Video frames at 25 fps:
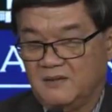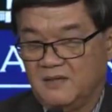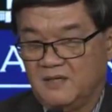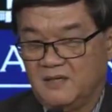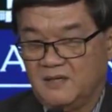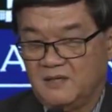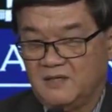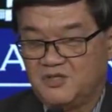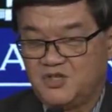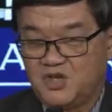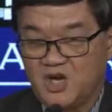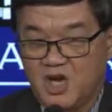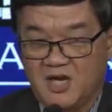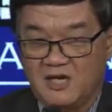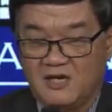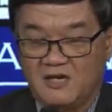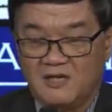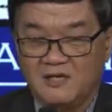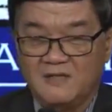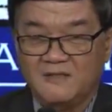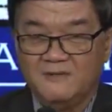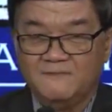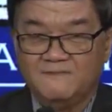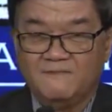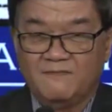jail,
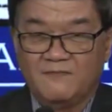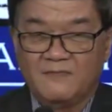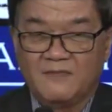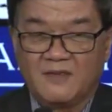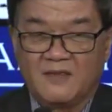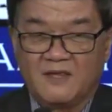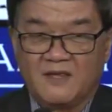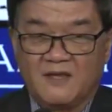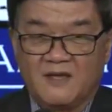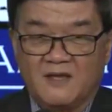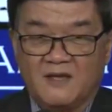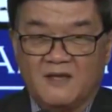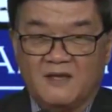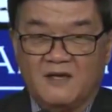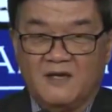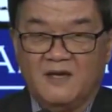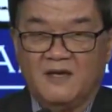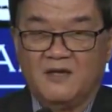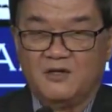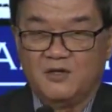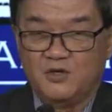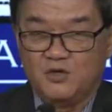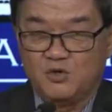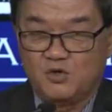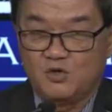and
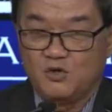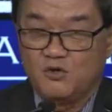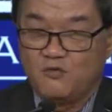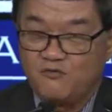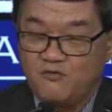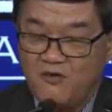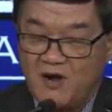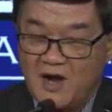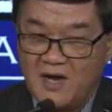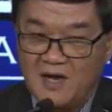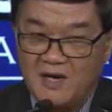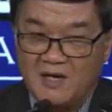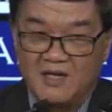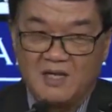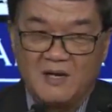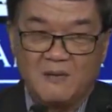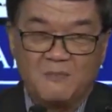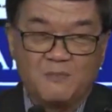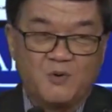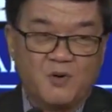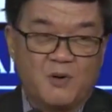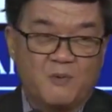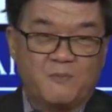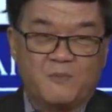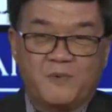you should file the
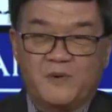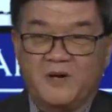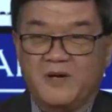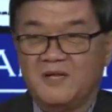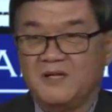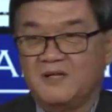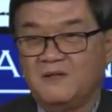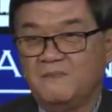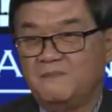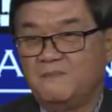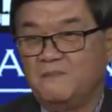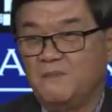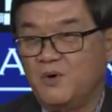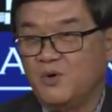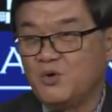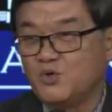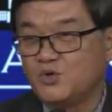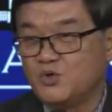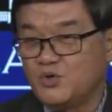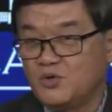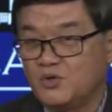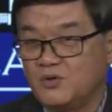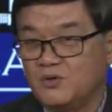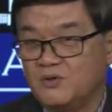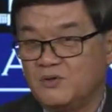appropriate
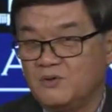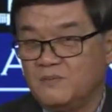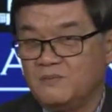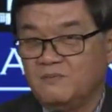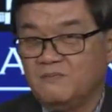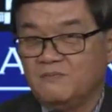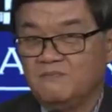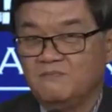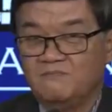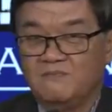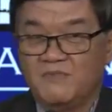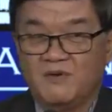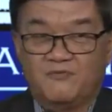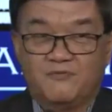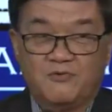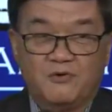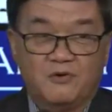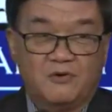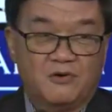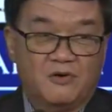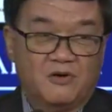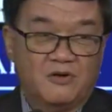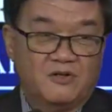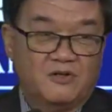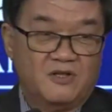motion
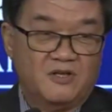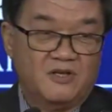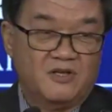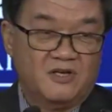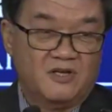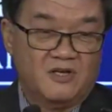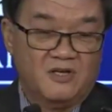before the